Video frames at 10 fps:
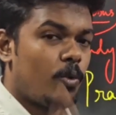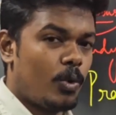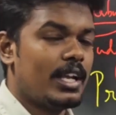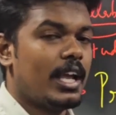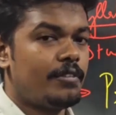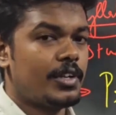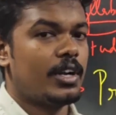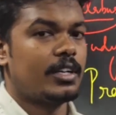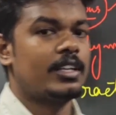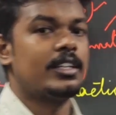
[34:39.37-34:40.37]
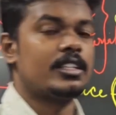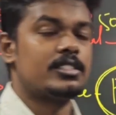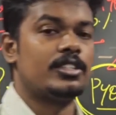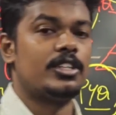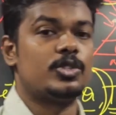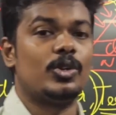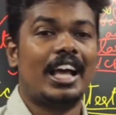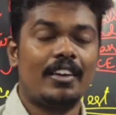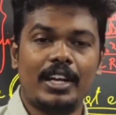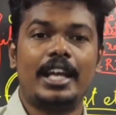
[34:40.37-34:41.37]
only after you attending test series you will
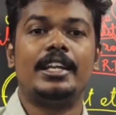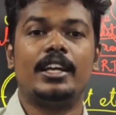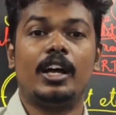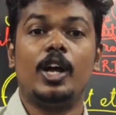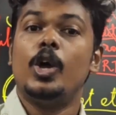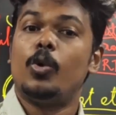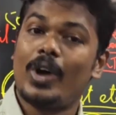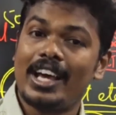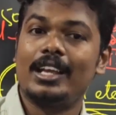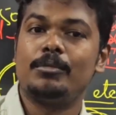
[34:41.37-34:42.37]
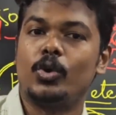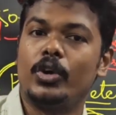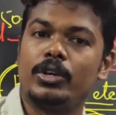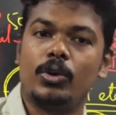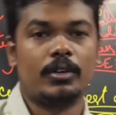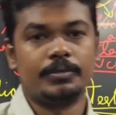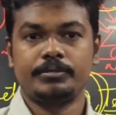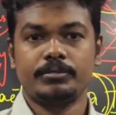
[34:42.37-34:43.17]
have an idea where I am going wrong.